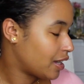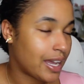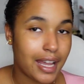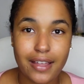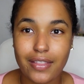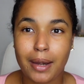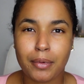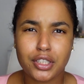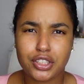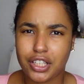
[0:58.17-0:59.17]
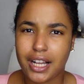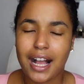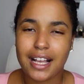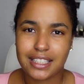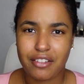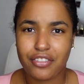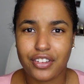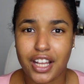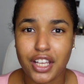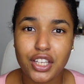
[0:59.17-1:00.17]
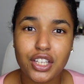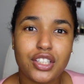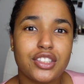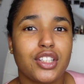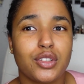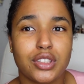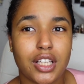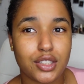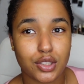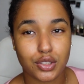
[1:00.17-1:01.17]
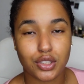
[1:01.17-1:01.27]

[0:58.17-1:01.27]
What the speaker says: and then I'm going to show you guys everything I use in order to